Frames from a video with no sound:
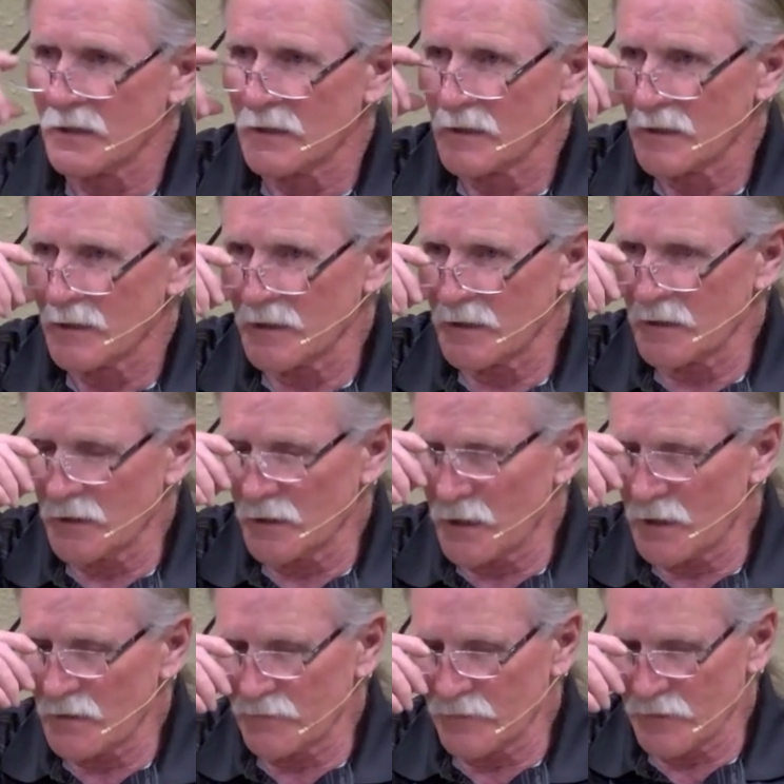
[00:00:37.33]
And a lot
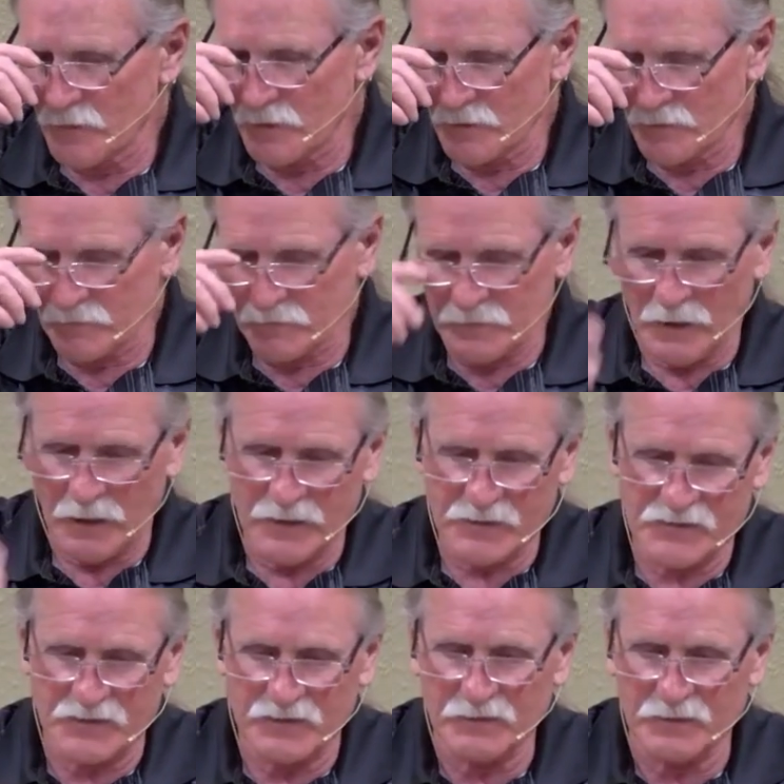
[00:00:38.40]
of the guys
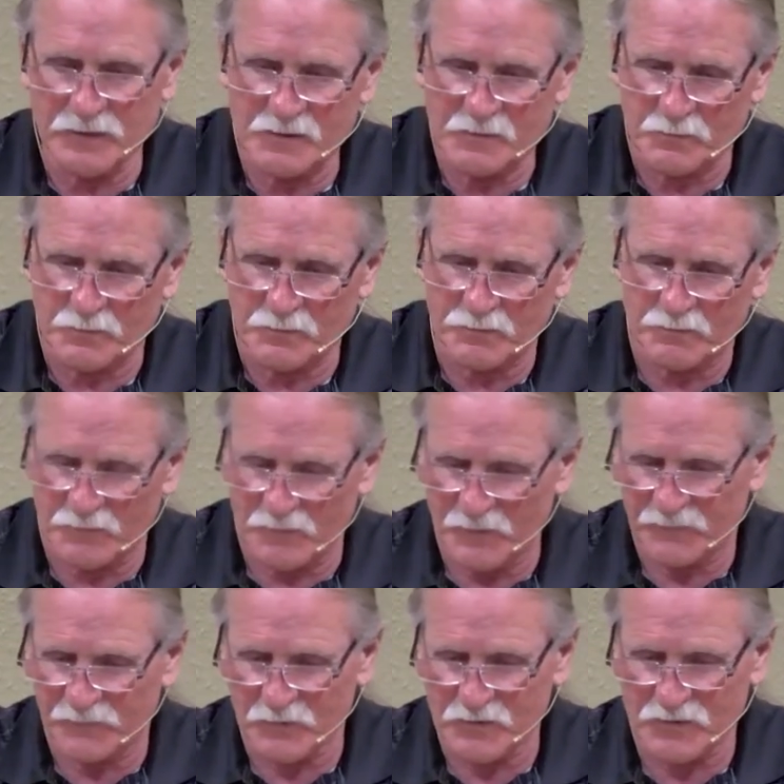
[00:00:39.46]
in these, in
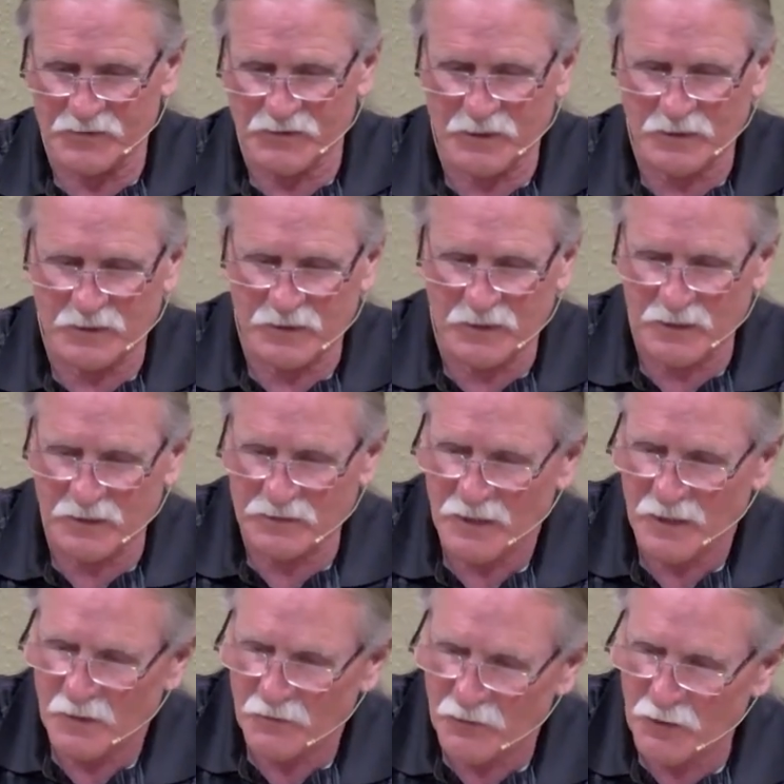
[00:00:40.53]
1st and 2nd Kings,
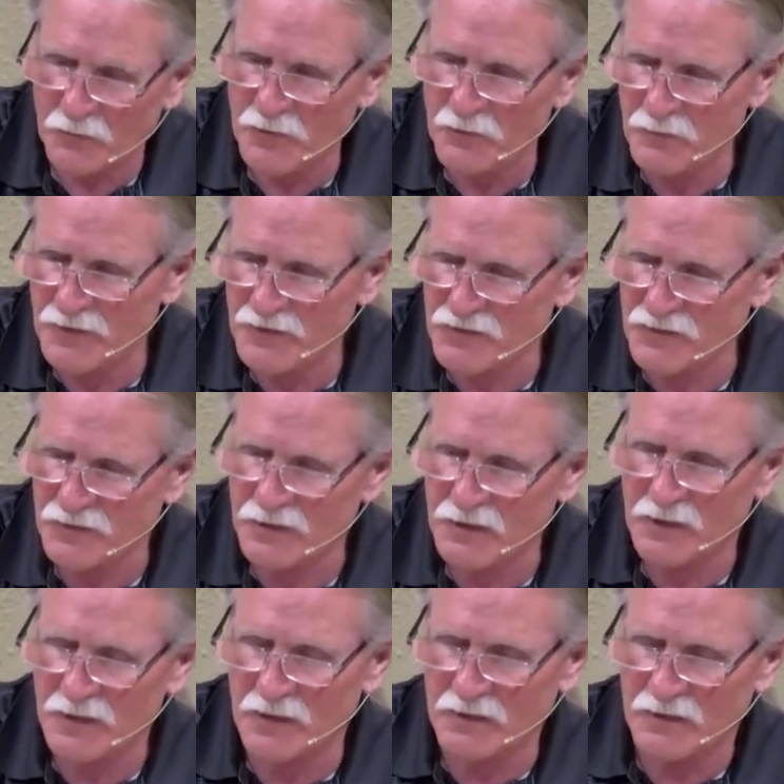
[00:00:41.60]
they'll be mentioned
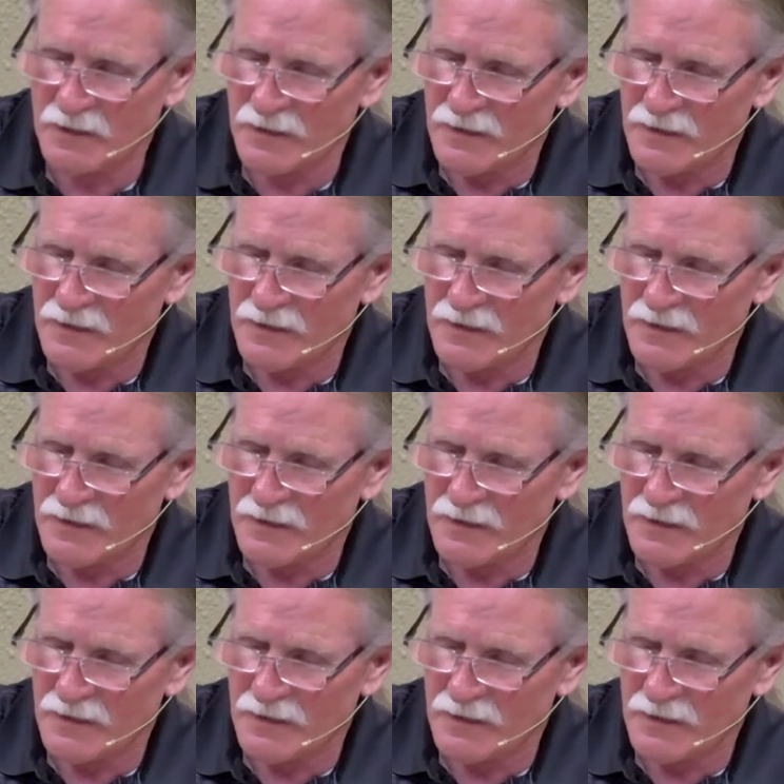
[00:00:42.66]
again.